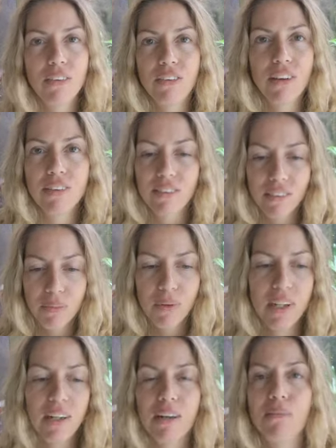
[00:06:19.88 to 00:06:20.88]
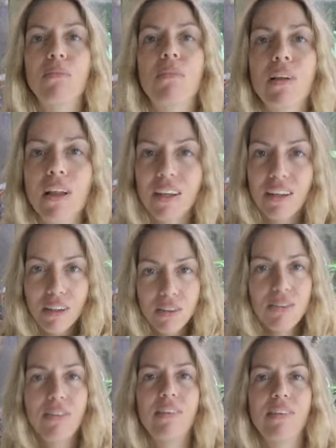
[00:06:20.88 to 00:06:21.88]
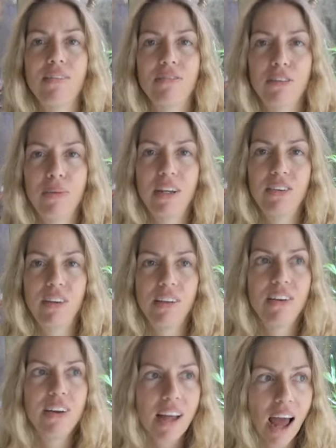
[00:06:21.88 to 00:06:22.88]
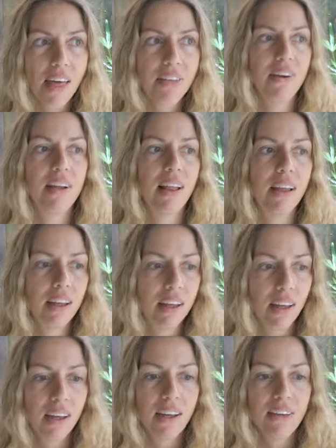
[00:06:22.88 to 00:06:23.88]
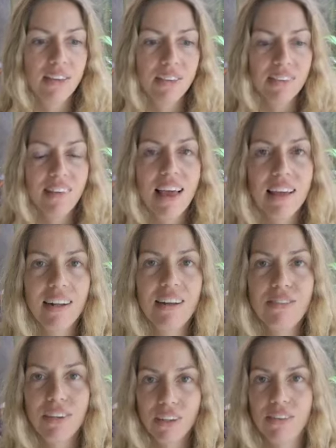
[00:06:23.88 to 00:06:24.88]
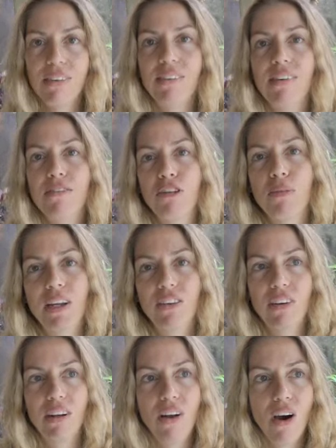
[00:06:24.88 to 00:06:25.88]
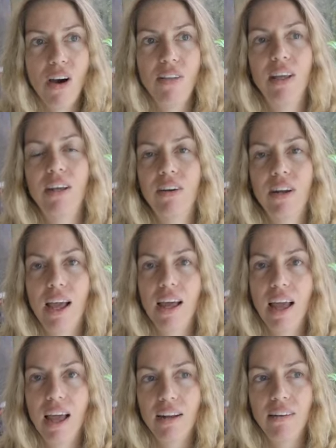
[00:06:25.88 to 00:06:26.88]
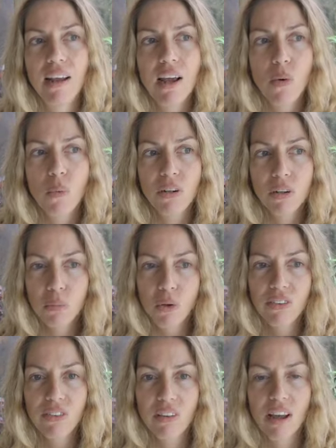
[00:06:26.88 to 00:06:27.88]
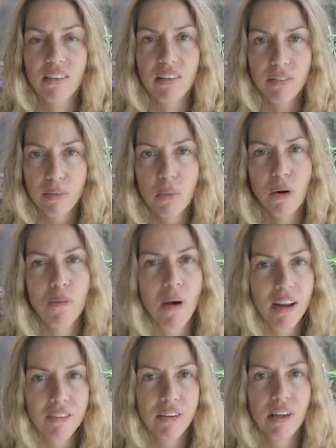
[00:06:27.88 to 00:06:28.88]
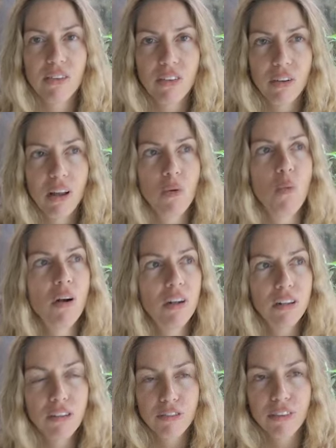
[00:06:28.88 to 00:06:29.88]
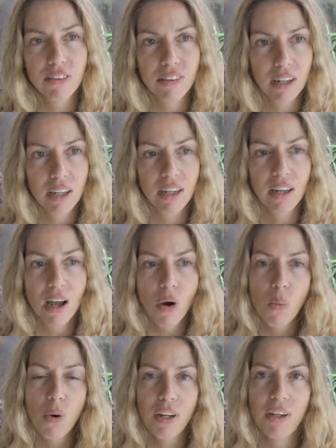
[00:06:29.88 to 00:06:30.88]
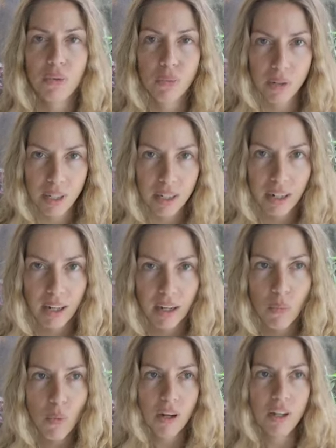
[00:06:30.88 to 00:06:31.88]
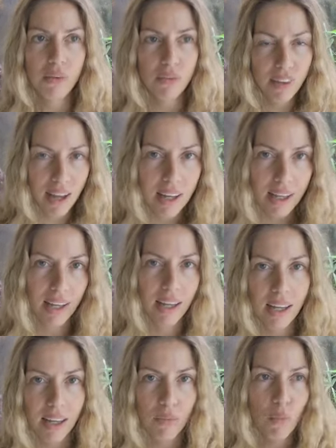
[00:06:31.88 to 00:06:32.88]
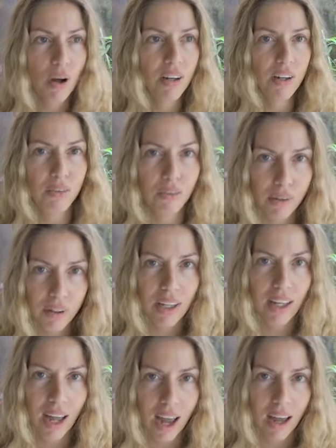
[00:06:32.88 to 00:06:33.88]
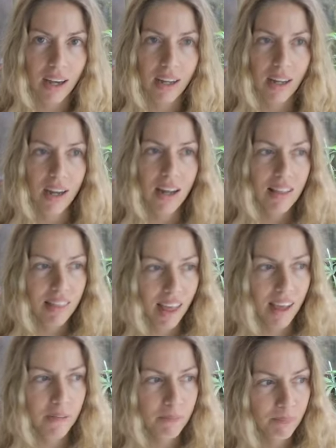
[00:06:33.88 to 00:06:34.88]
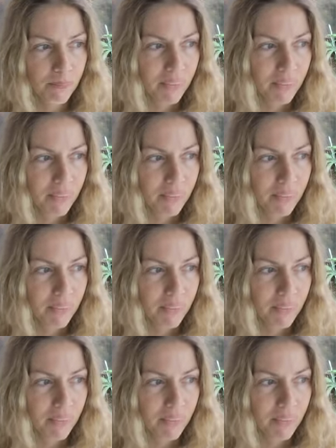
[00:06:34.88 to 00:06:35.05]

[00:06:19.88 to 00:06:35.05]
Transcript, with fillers: just reading like useless information. They're gathering like just negative, useless information on the internet. And when you're more selective and more mindful as to like what are you visiting, what are you reading, what are you taking in, what are you looking at, then